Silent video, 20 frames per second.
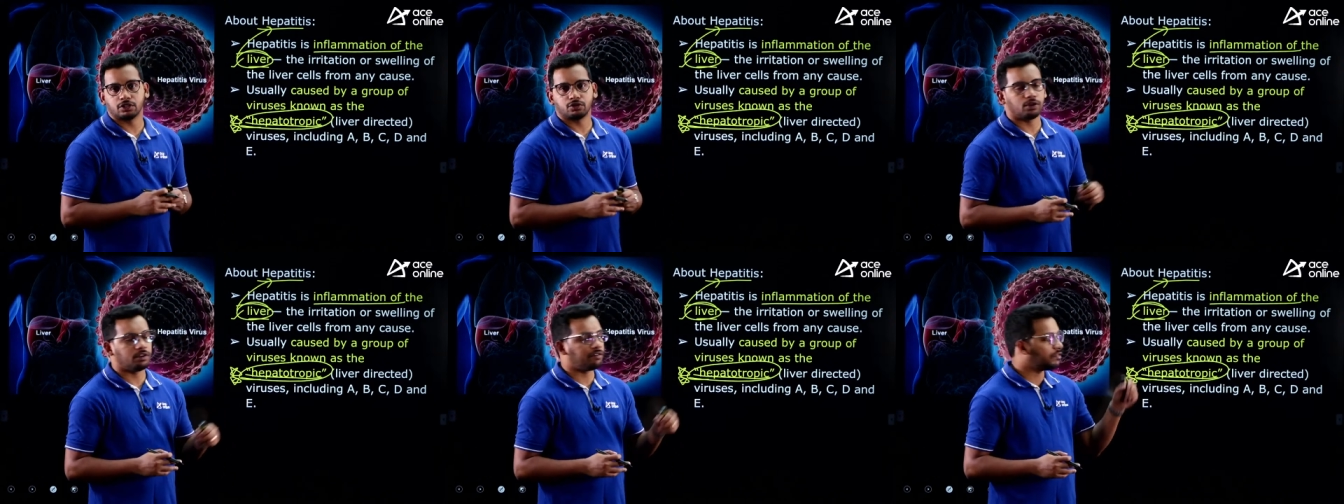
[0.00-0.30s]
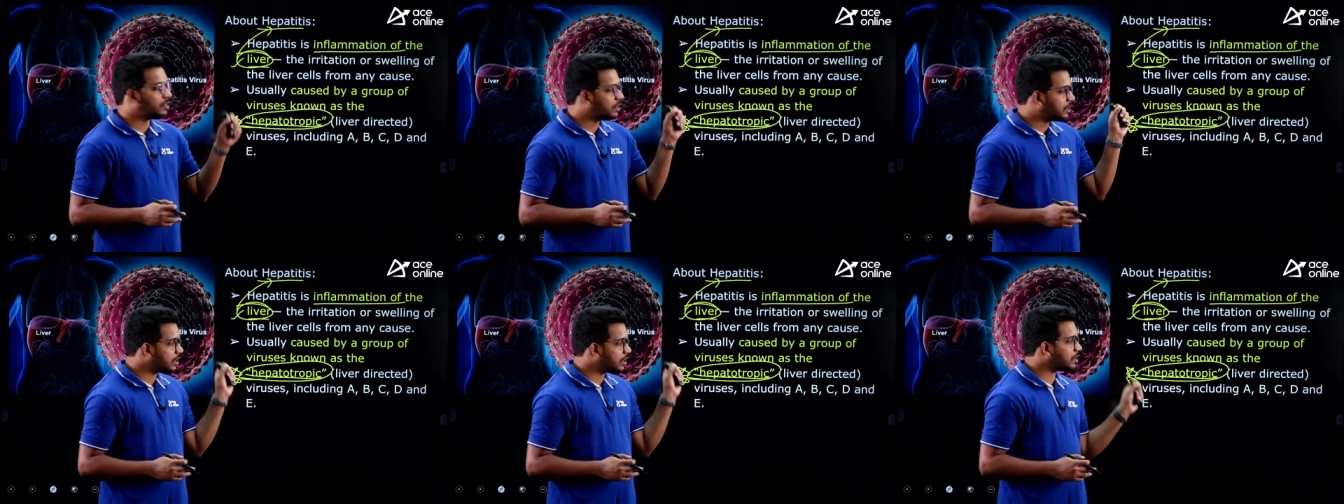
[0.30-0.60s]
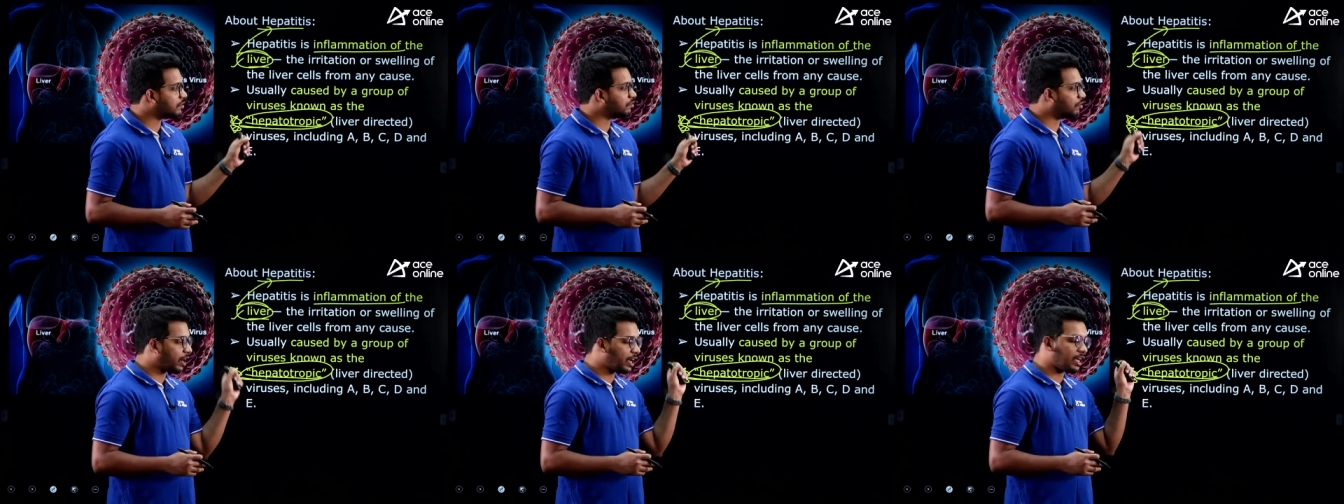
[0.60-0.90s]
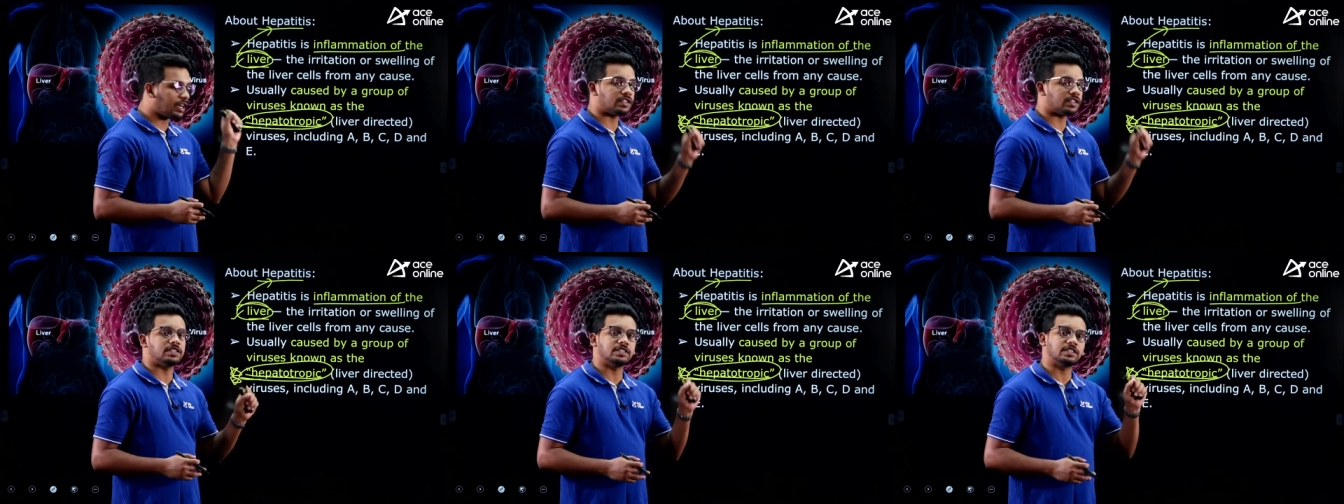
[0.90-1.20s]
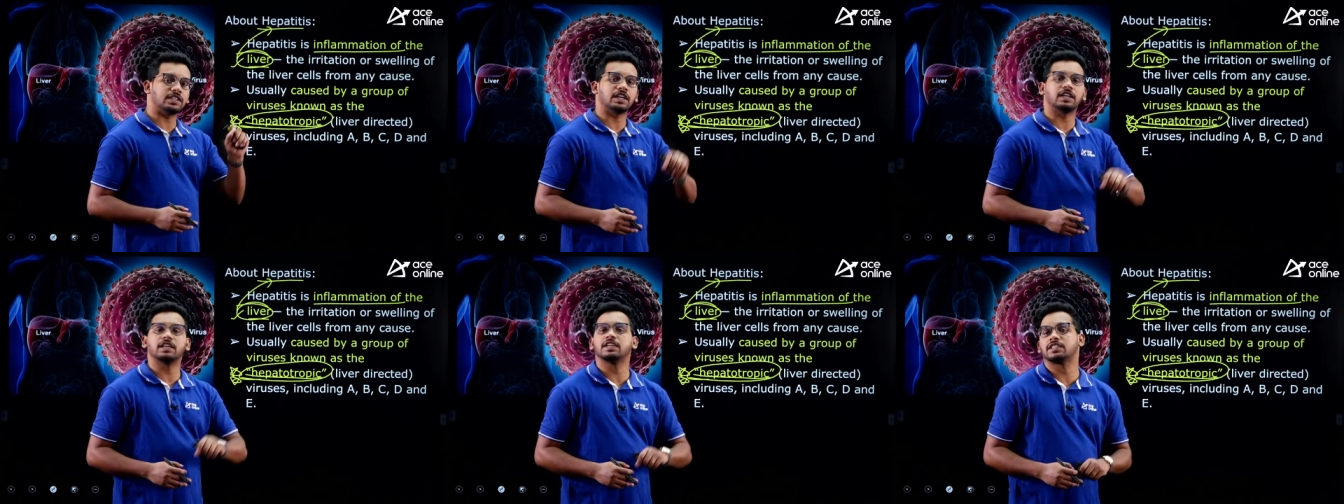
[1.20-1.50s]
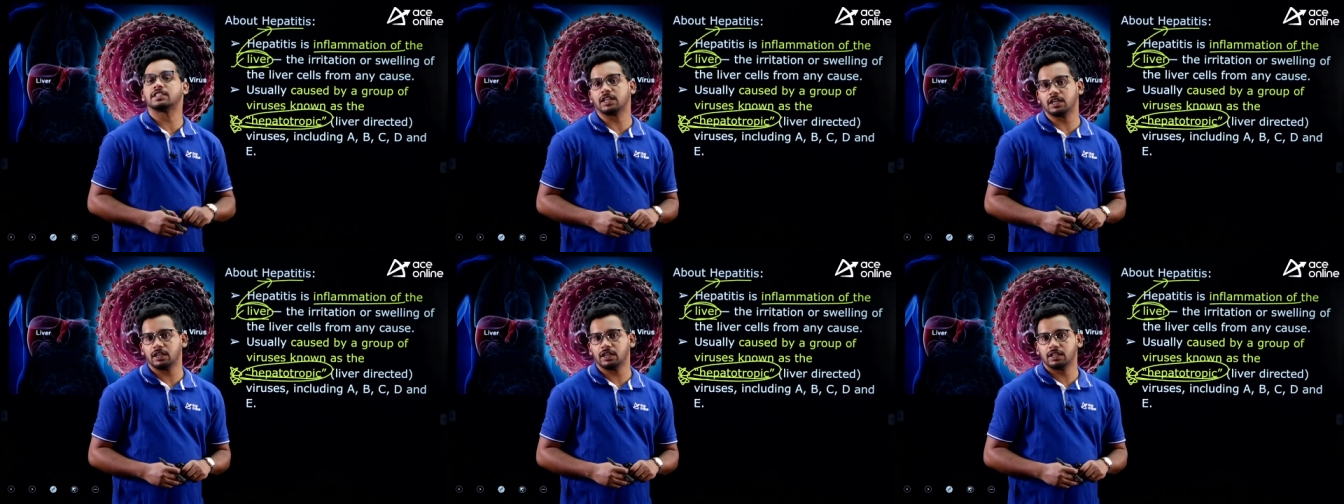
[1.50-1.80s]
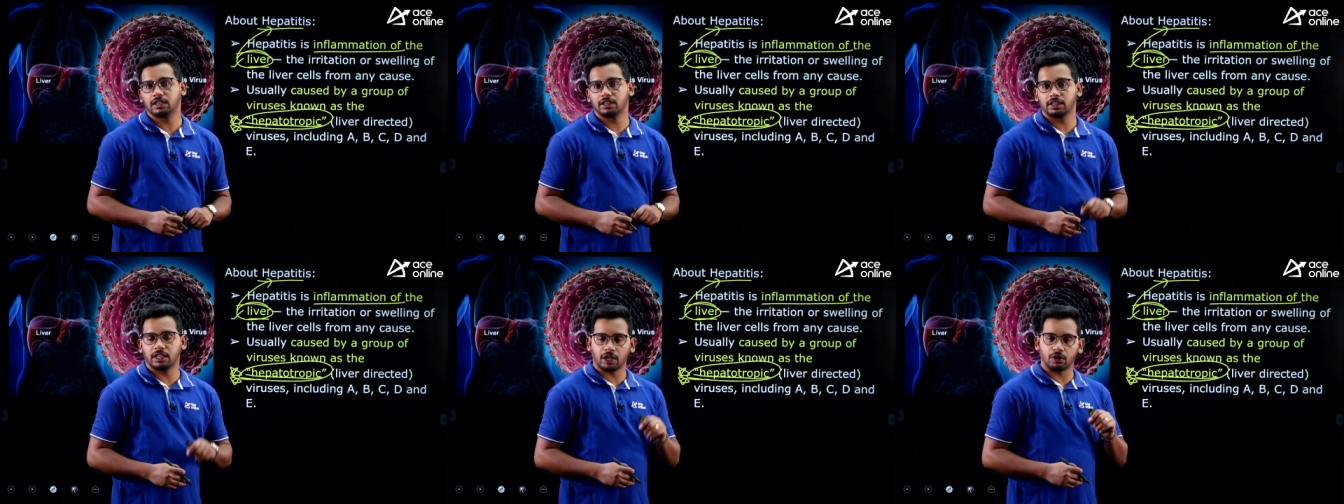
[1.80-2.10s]
So, if this virus is the reason
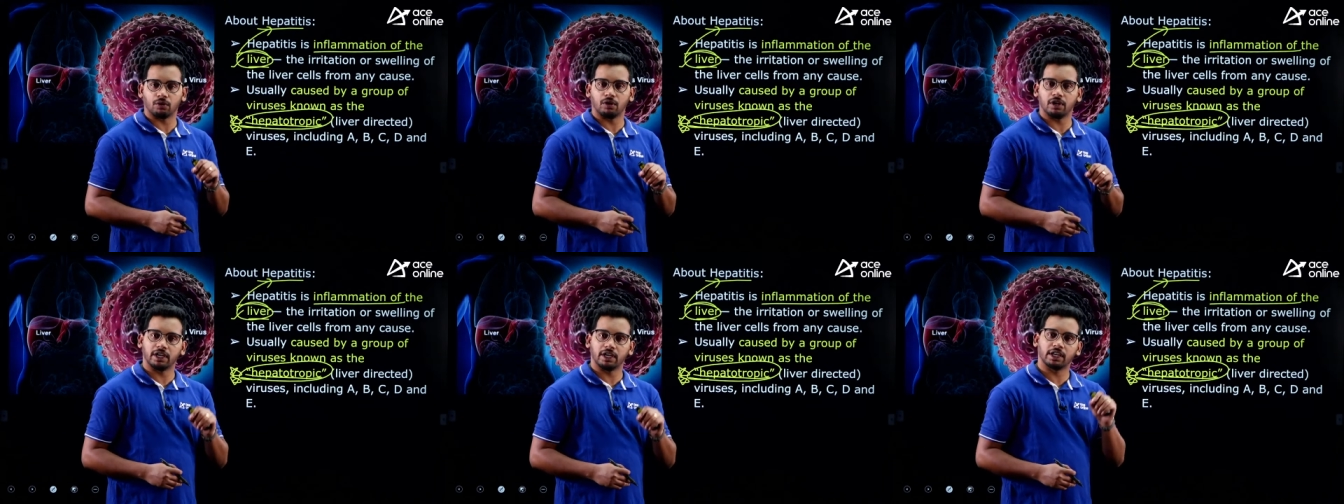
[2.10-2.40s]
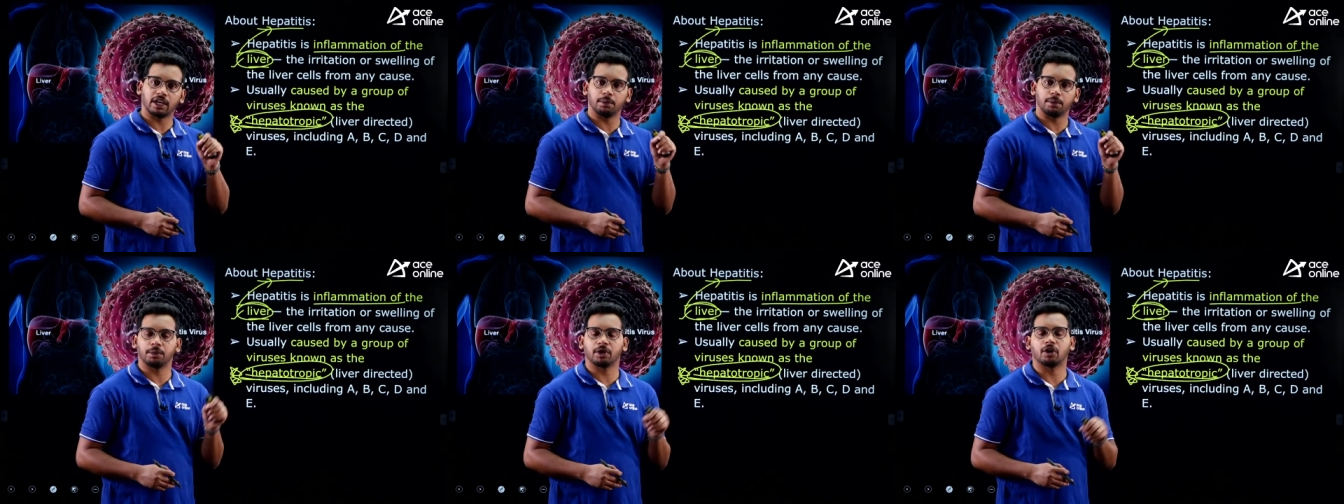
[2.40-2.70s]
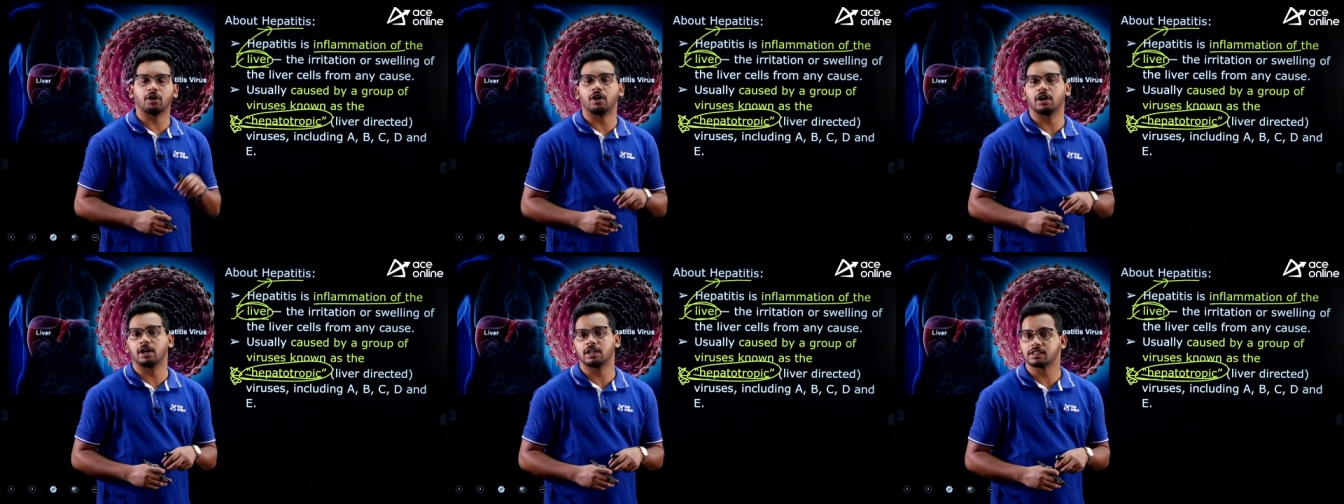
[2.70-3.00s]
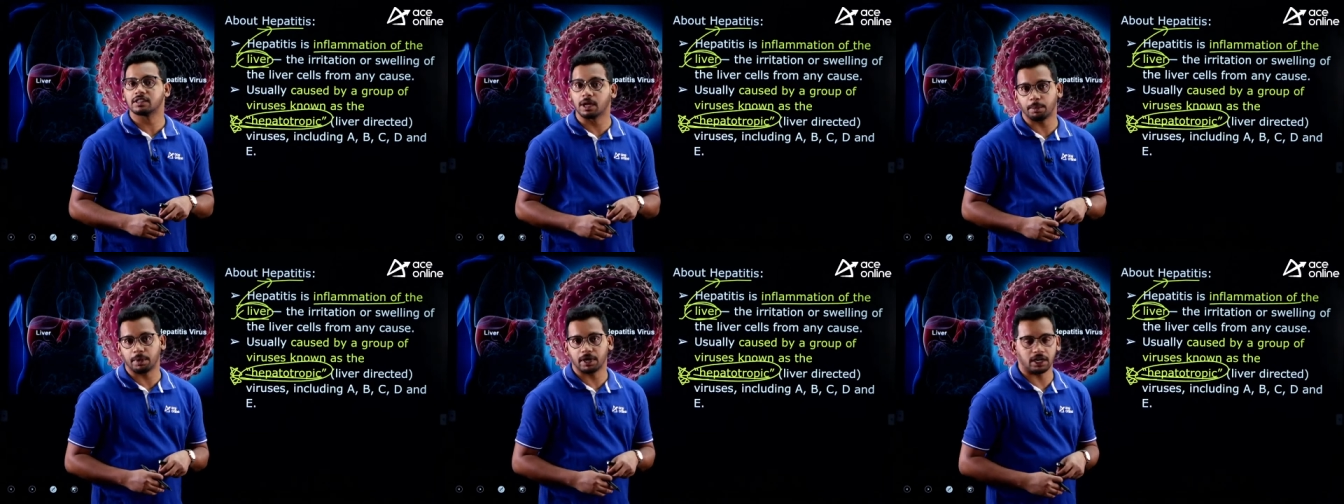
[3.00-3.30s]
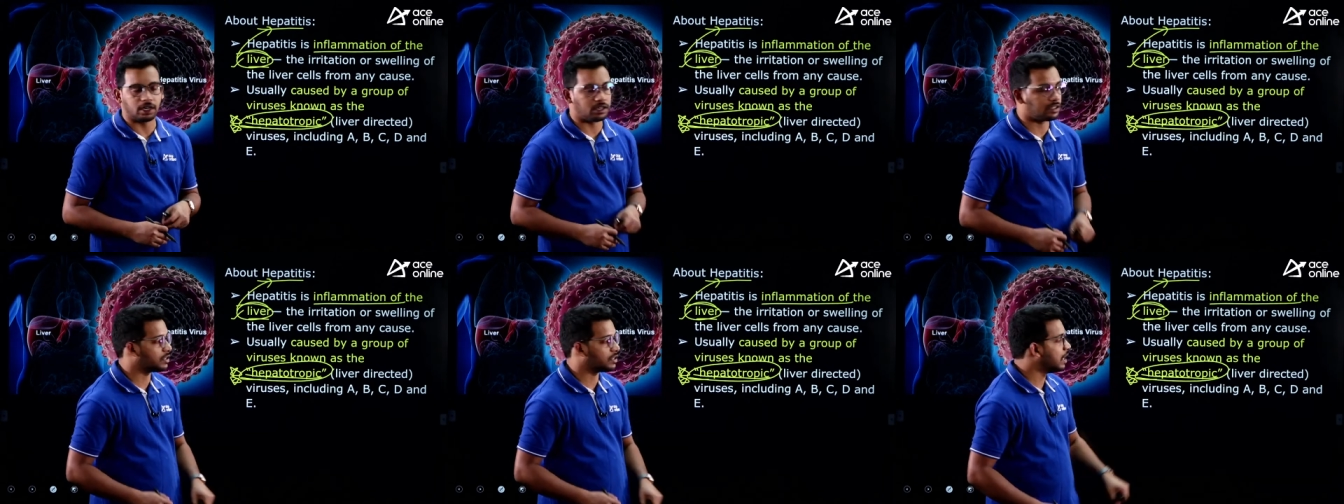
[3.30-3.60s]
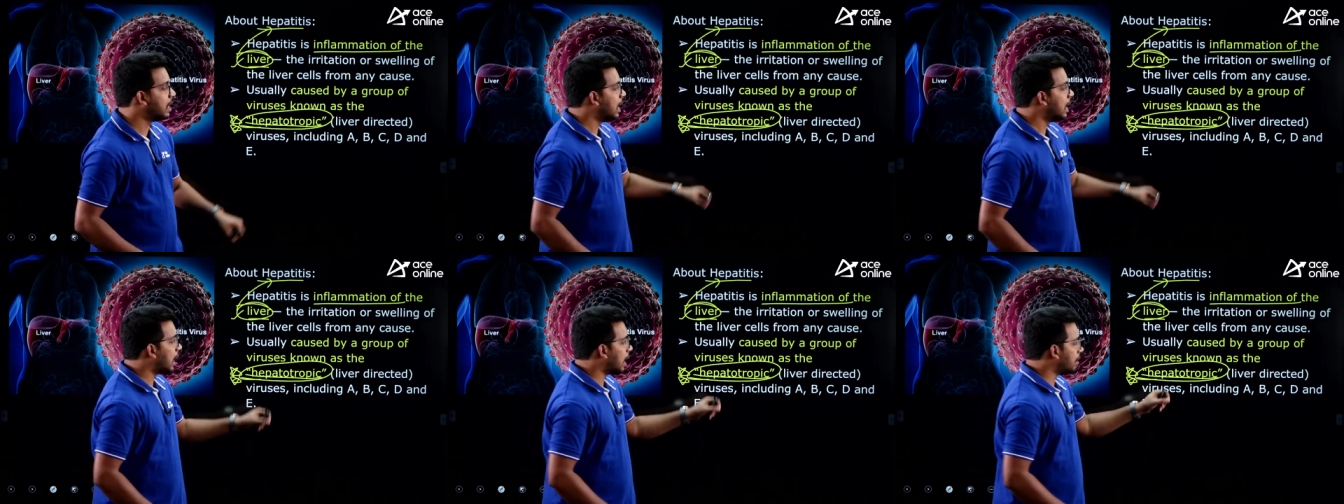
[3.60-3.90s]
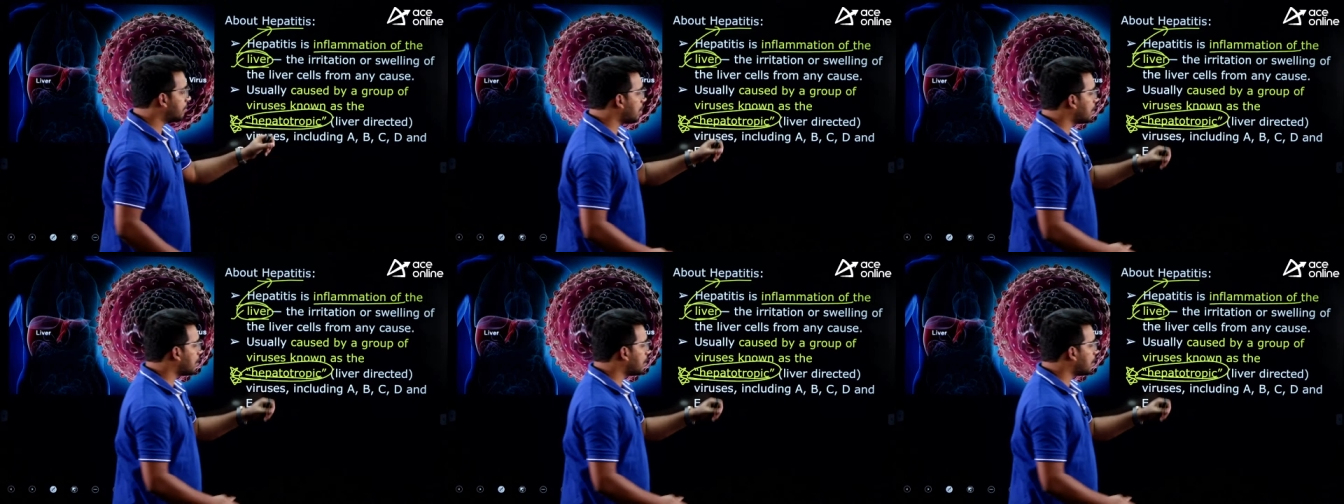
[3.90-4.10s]
then only it can be called as hepatitis and we